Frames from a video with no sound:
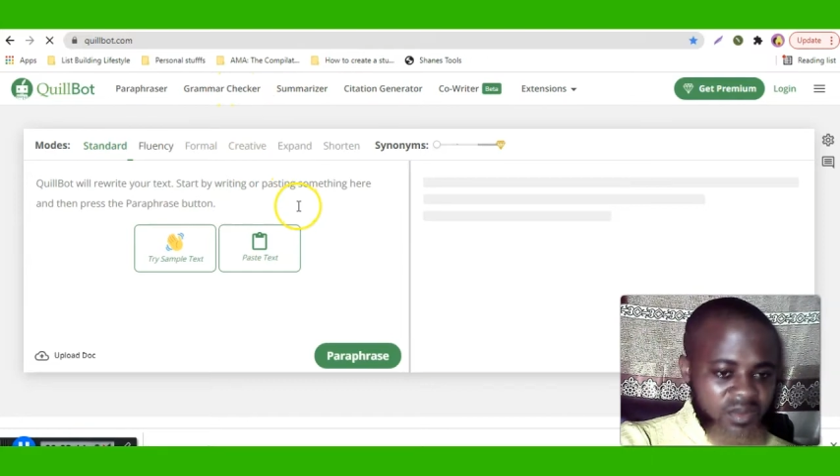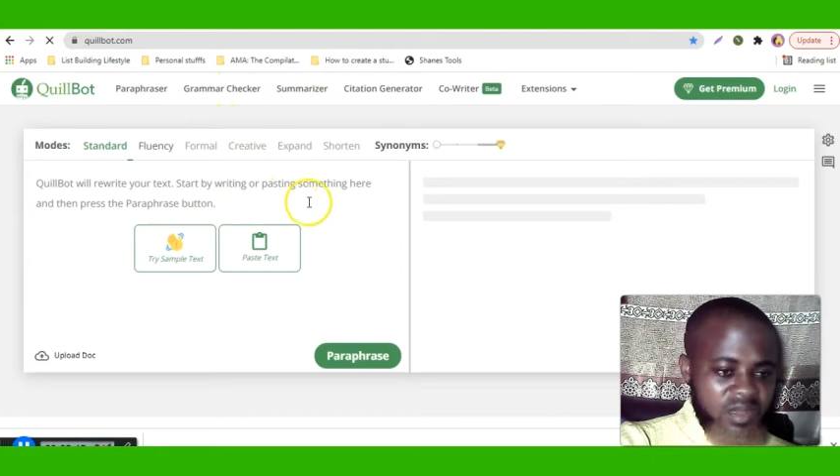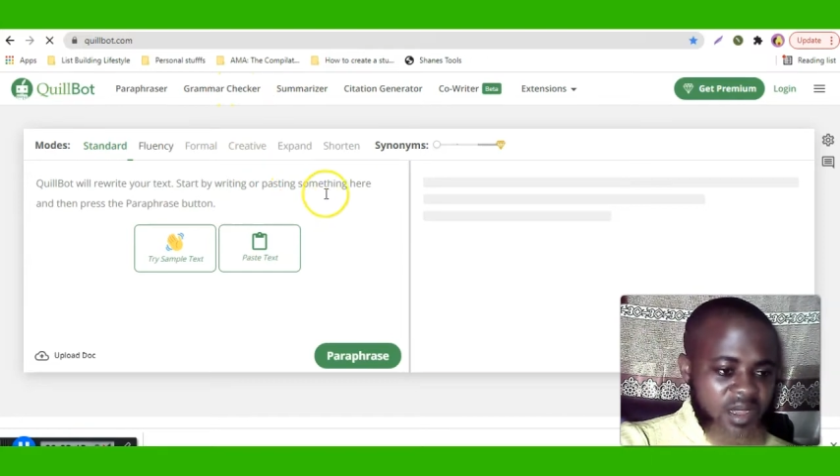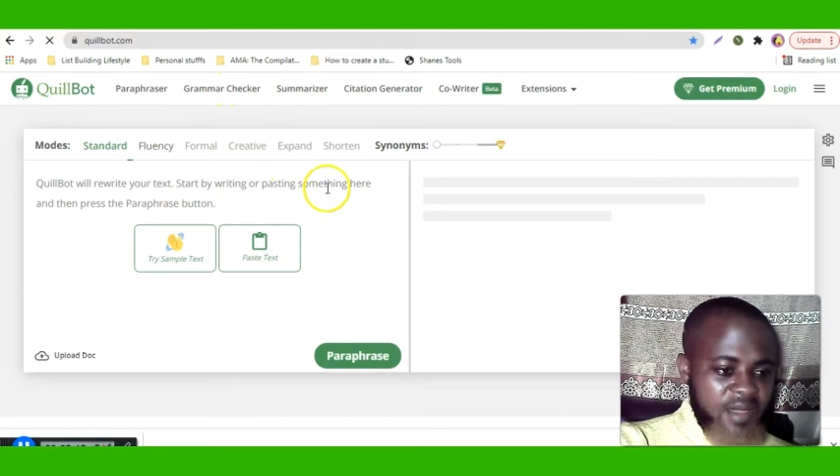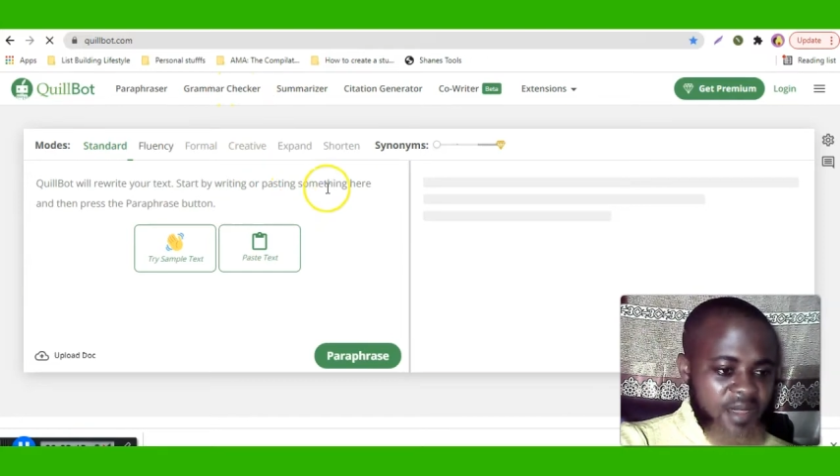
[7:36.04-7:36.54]

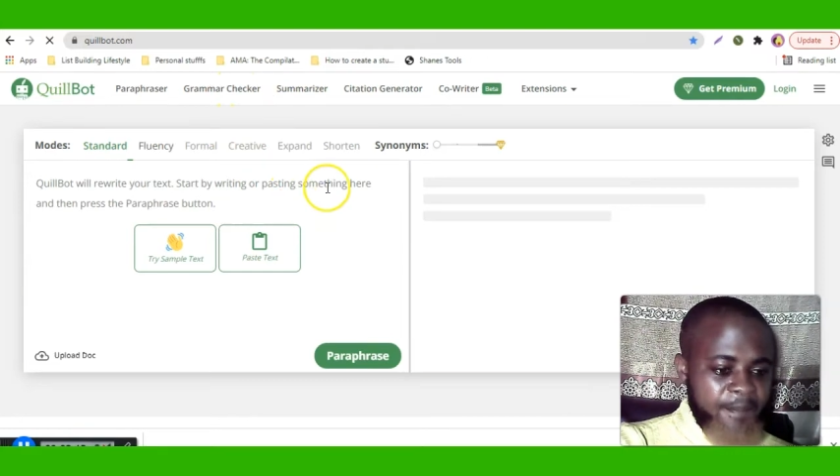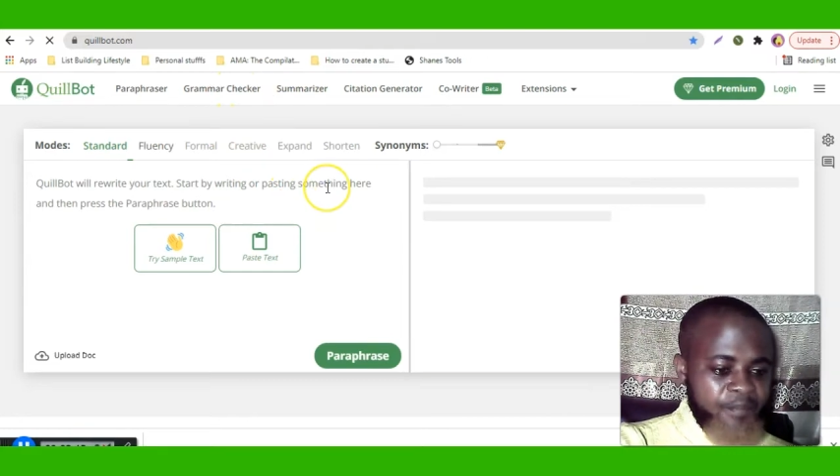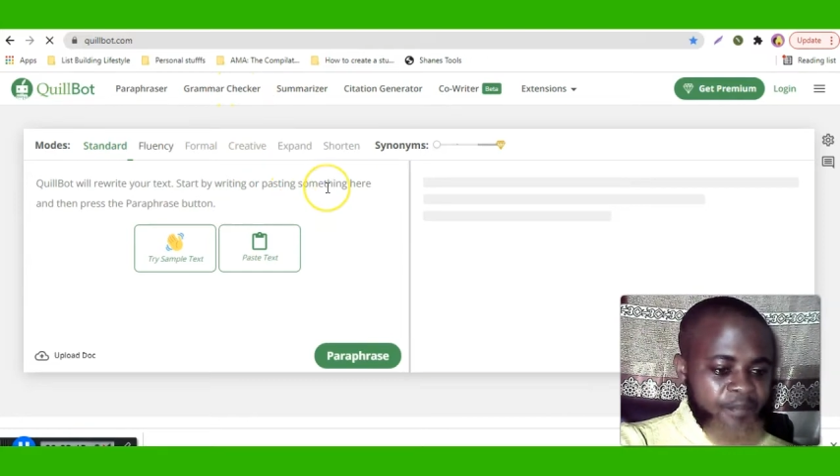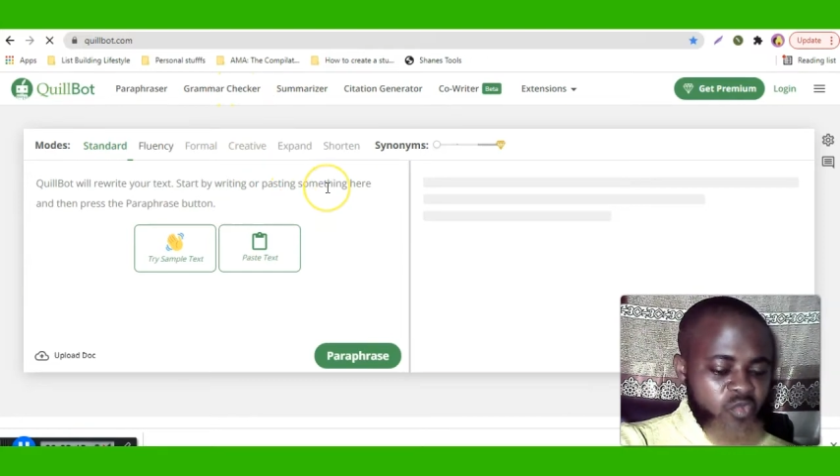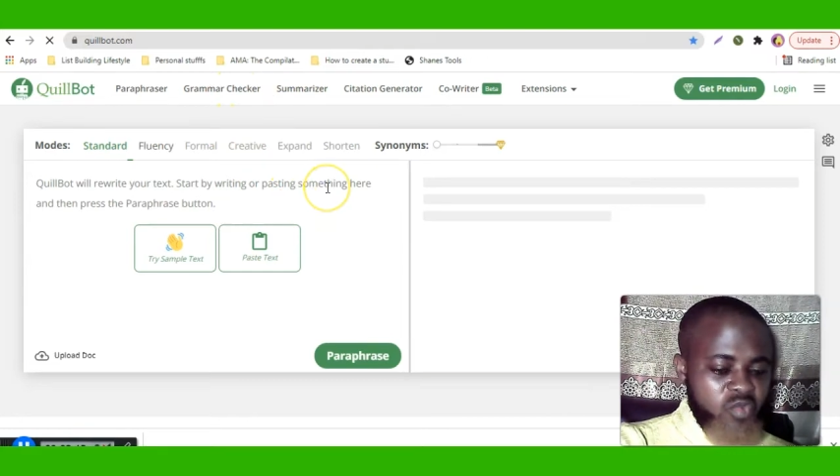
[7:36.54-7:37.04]

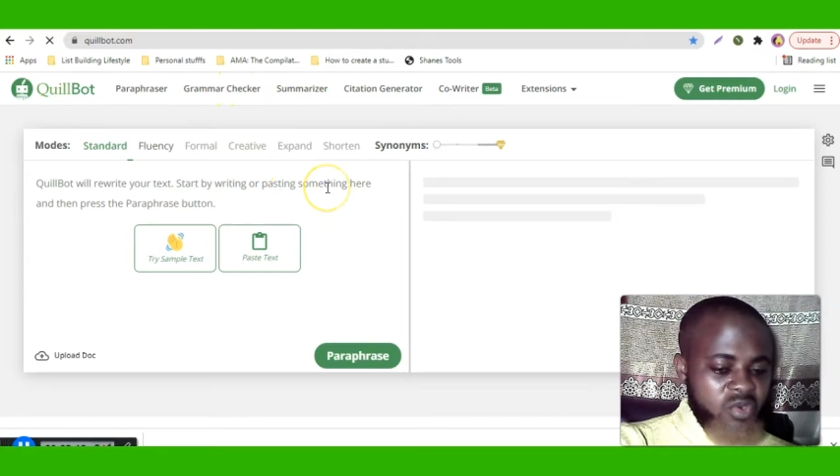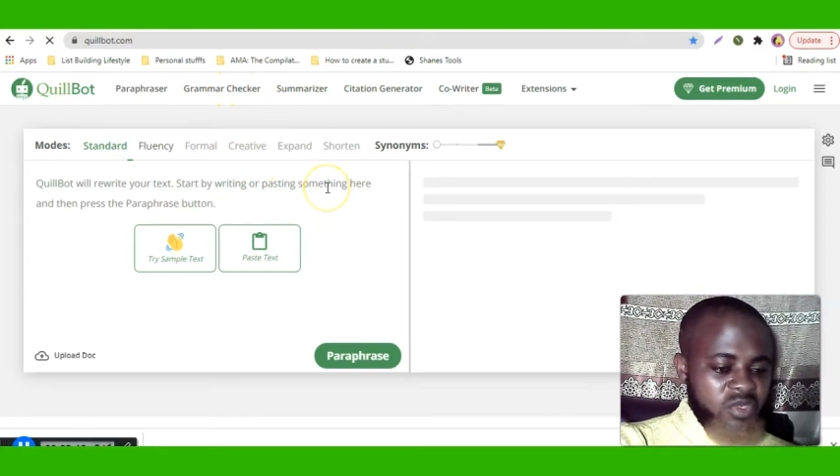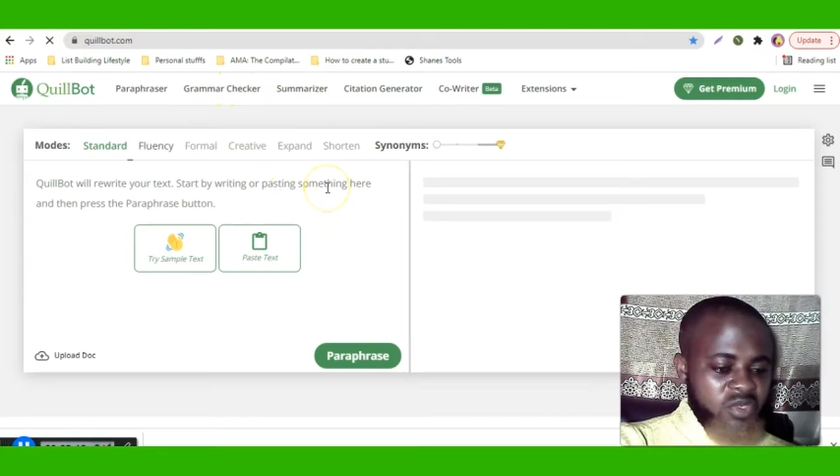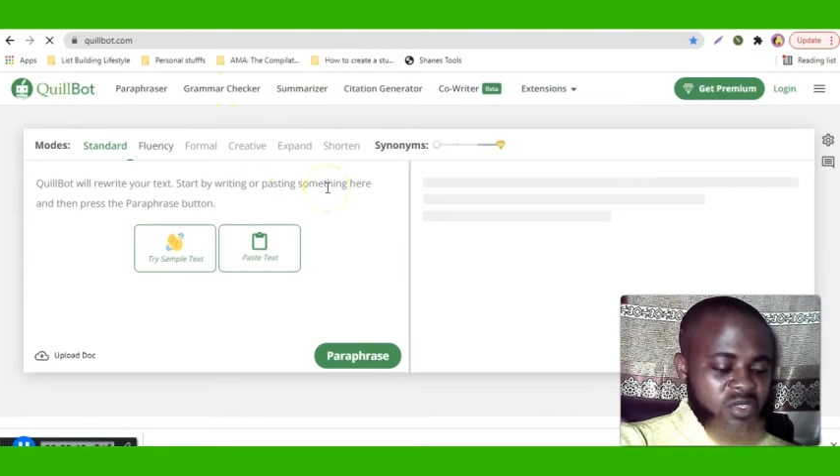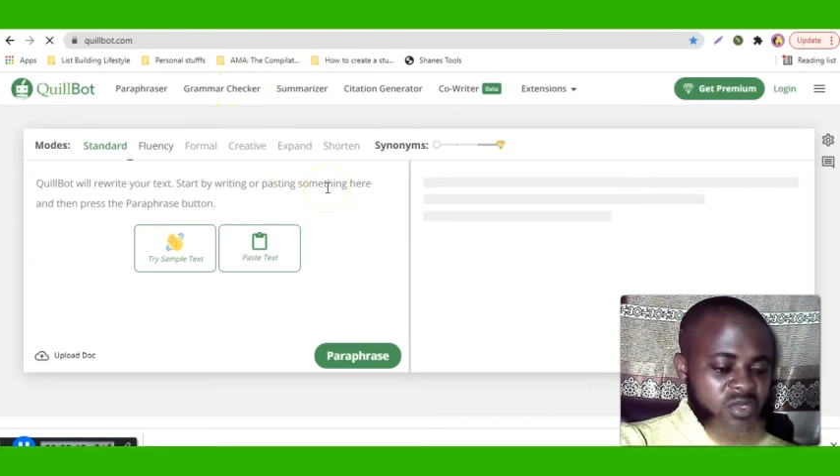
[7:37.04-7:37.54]

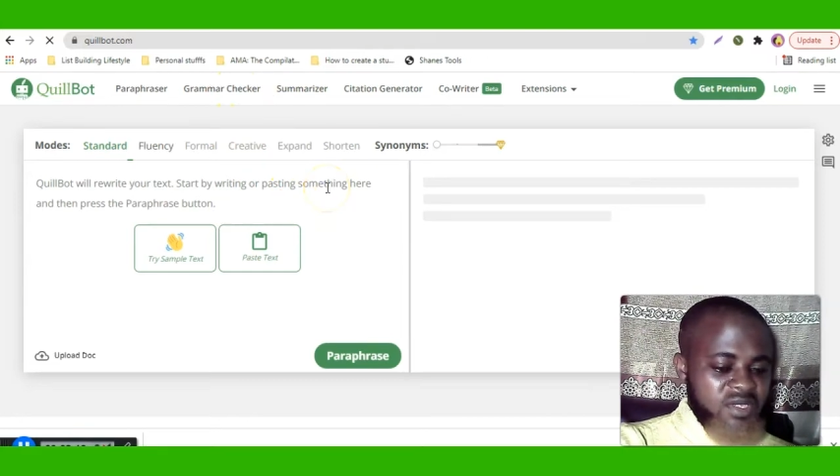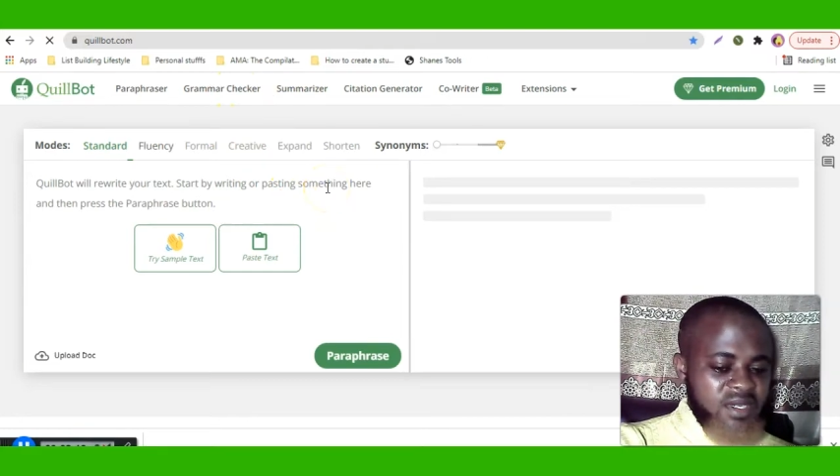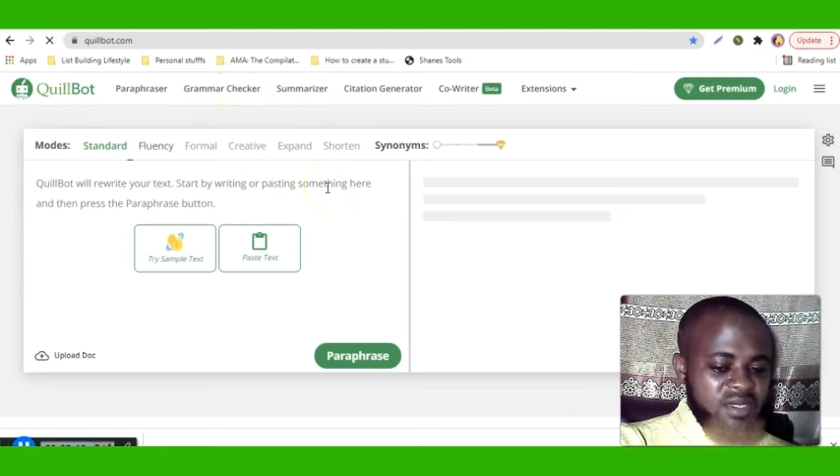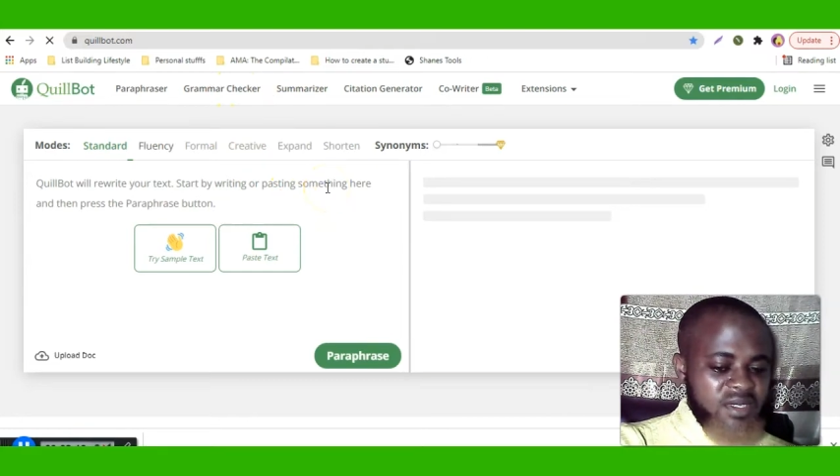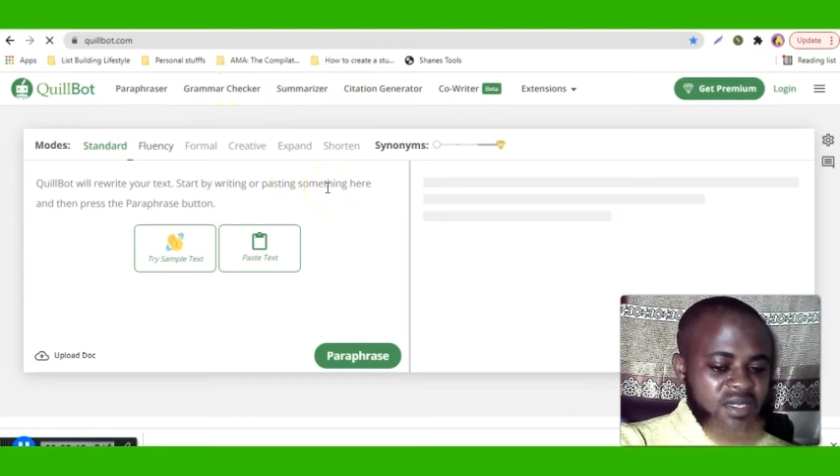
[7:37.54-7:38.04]
words or
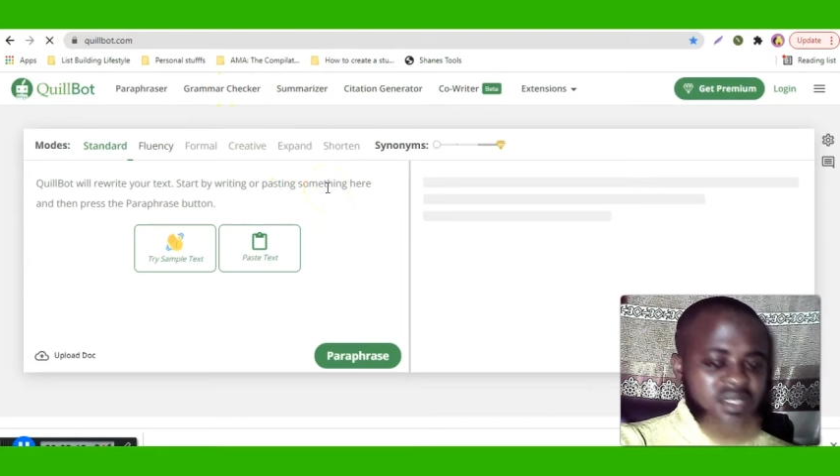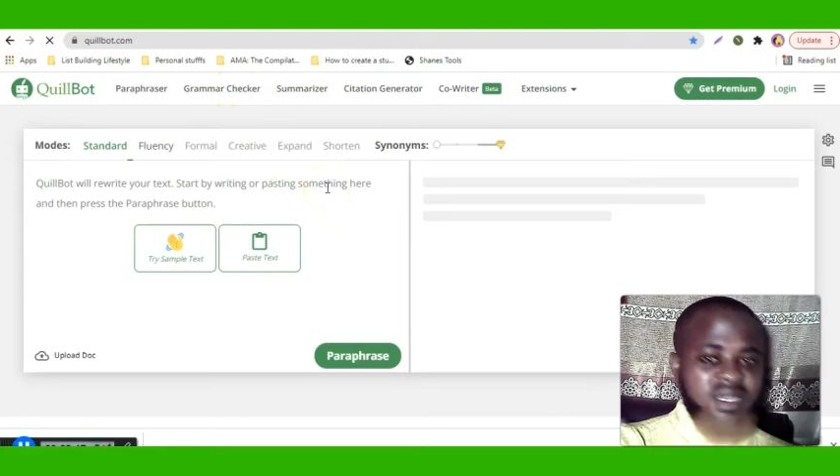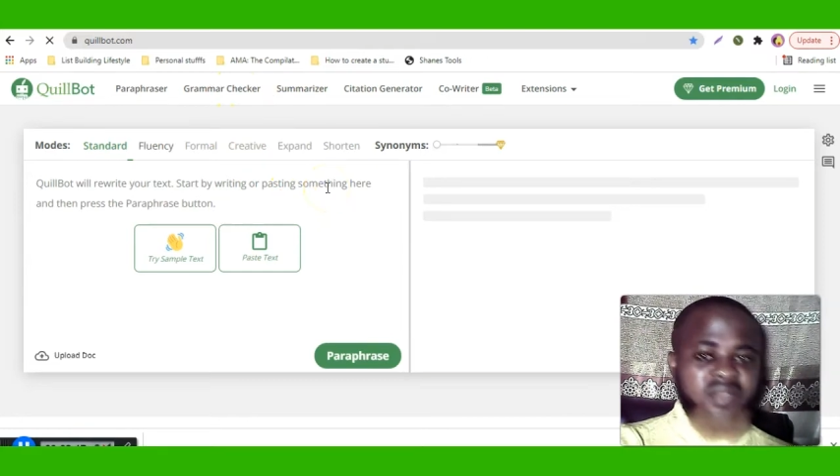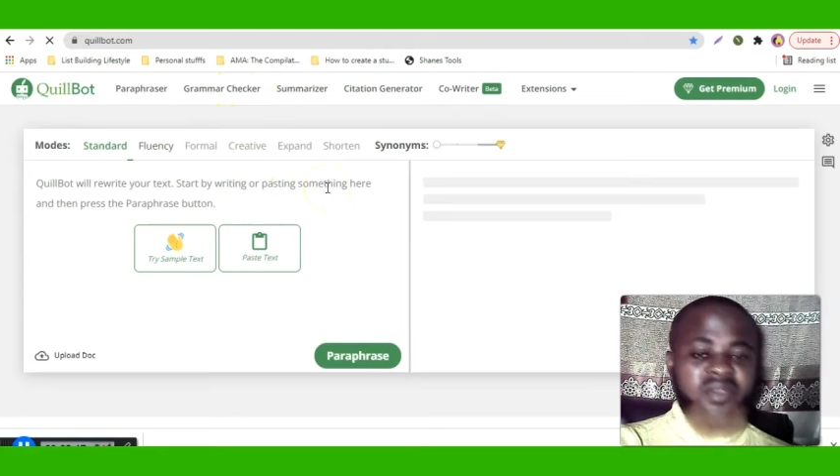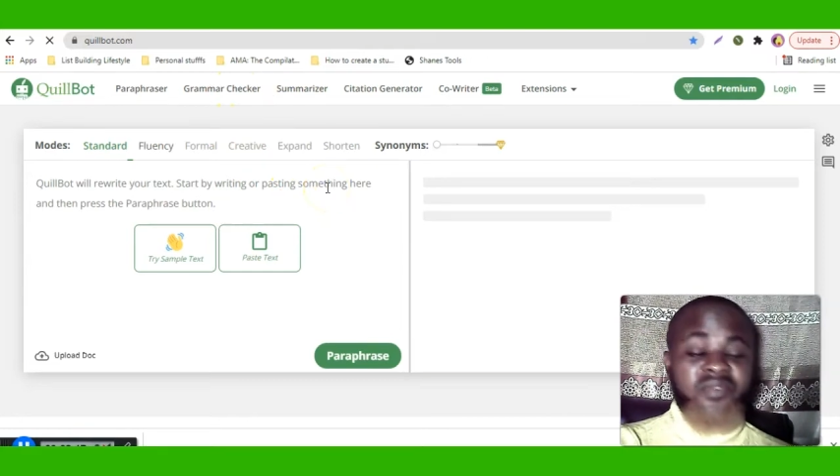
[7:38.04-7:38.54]
sentences
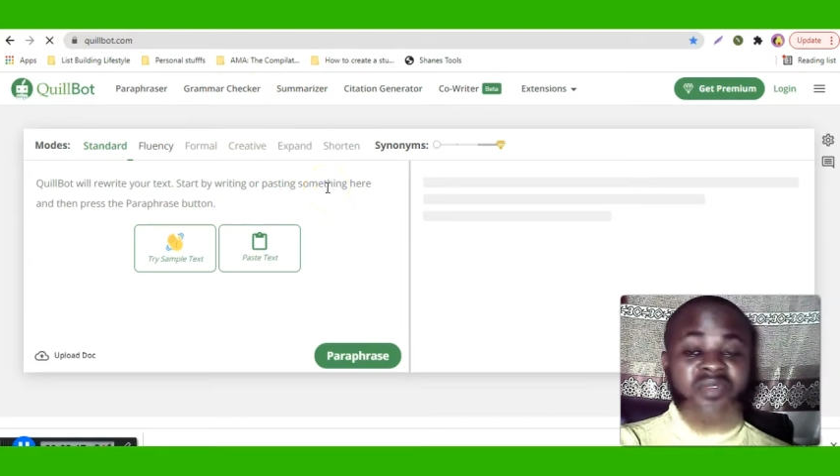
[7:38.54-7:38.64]
that you have